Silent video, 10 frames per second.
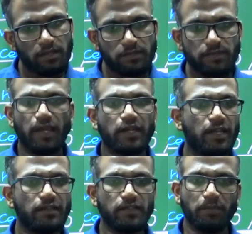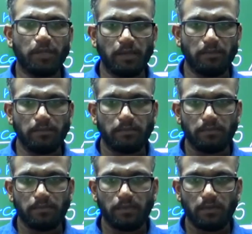Saturday same time.
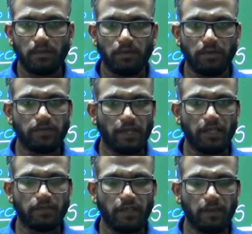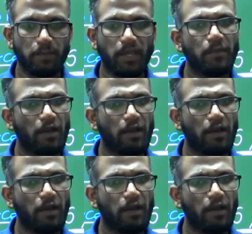Okay, Saturday same time.